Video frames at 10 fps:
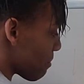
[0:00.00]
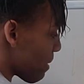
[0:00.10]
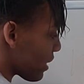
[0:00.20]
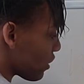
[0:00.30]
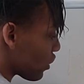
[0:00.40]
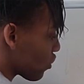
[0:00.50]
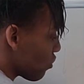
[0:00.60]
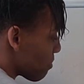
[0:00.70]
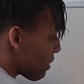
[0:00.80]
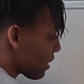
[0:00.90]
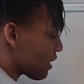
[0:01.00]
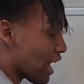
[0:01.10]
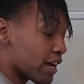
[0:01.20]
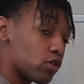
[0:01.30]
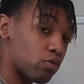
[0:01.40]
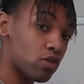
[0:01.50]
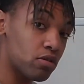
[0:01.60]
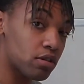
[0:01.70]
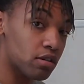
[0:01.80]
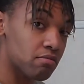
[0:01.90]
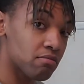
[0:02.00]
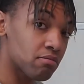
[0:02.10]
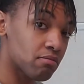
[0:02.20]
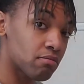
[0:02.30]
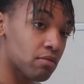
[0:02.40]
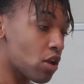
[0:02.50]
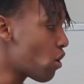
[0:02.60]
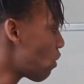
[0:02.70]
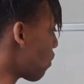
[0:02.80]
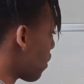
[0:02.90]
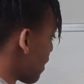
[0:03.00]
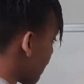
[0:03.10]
the message to the massage world, or